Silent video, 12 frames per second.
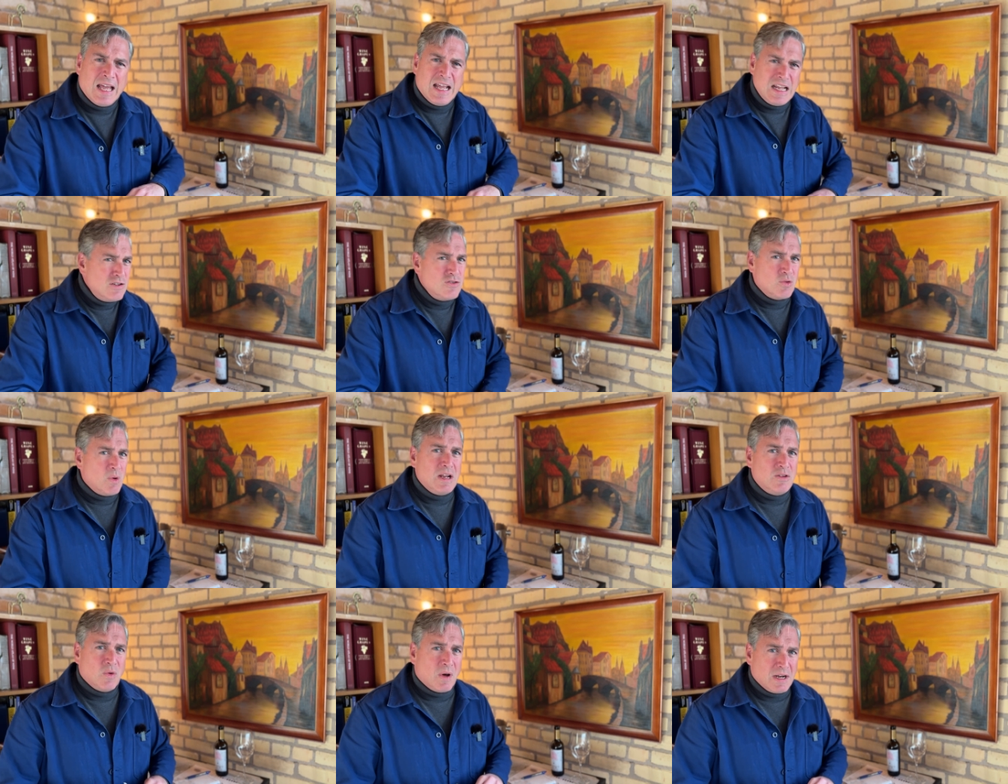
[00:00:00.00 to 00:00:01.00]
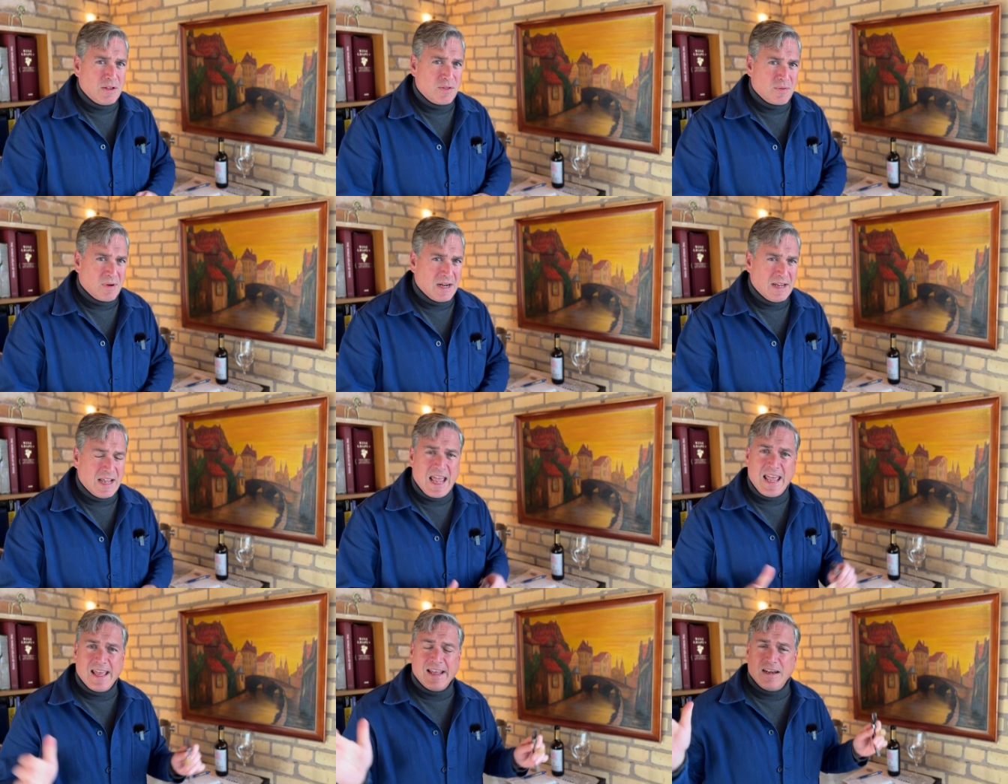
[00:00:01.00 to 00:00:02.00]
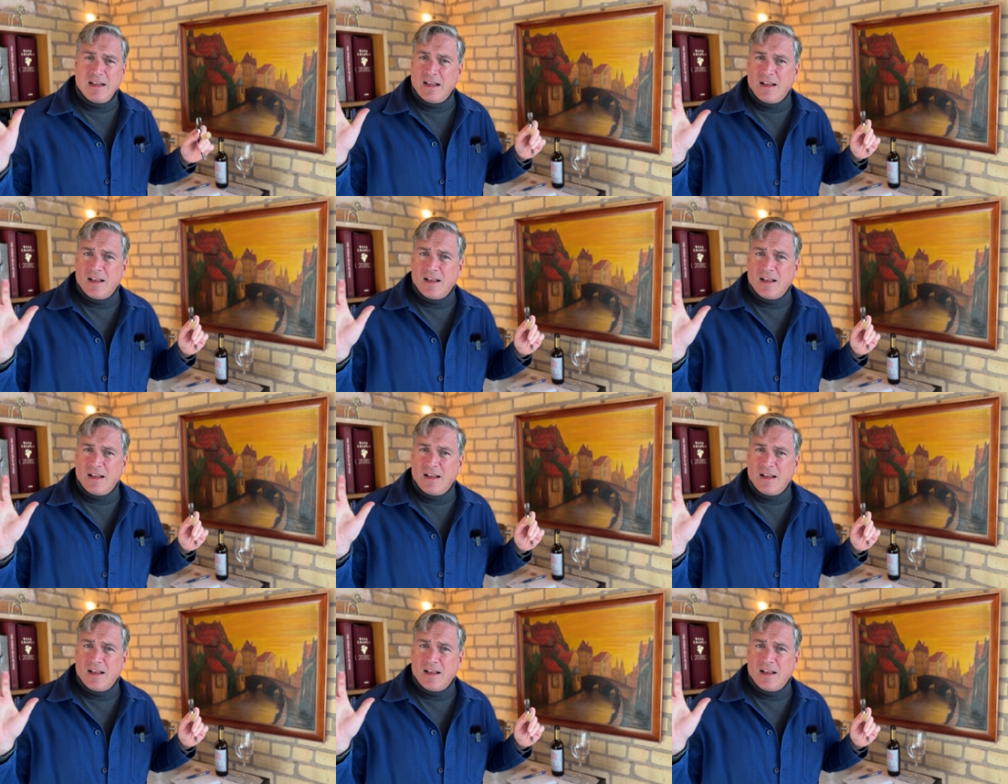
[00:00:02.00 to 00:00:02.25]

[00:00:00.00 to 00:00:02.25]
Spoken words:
It's 2023, and